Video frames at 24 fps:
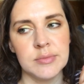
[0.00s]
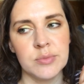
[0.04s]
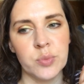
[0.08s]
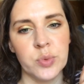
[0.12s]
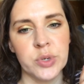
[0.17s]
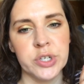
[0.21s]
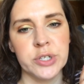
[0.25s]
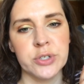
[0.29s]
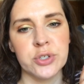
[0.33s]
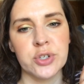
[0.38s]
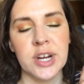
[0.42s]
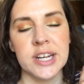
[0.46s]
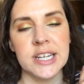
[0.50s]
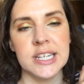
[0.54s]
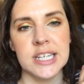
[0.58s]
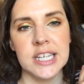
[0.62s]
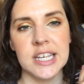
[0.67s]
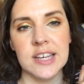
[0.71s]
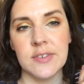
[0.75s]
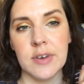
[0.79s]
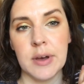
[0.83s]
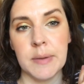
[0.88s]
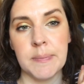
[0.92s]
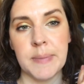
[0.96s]
when you're trying to
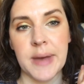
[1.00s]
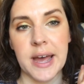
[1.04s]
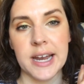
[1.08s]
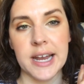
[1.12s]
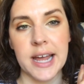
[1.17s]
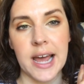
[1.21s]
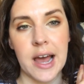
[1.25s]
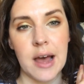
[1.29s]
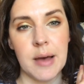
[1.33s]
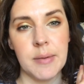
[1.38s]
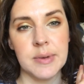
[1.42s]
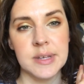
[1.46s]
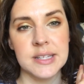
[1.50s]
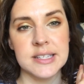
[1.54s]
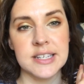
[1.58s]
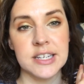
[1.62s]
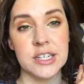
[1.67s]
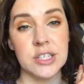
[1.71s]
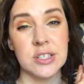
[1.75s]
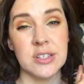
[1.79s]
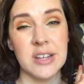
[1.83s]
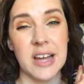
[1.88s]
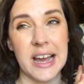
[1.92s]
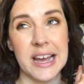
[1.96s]
give up bad habits,
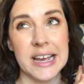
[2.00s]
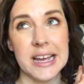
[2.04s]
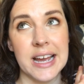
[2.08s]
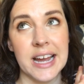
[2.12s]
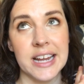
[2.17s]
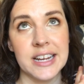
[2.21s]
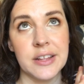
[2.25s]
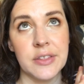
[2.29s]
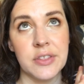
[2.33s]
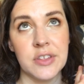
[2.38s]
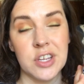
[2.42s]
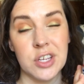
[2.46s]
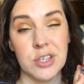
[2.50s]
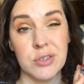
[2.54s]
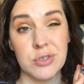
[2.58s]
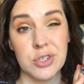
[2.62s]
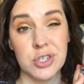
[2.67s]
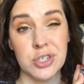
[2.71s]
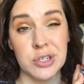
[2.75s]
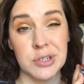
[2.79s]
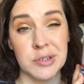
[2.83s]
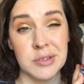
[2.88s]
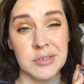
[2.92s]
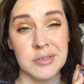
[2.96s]
I kind of think you
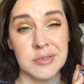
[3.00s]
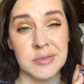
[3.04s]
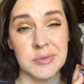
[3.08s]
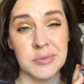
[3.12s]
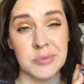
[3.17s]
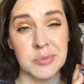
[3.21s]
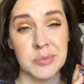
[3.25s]
shouldn't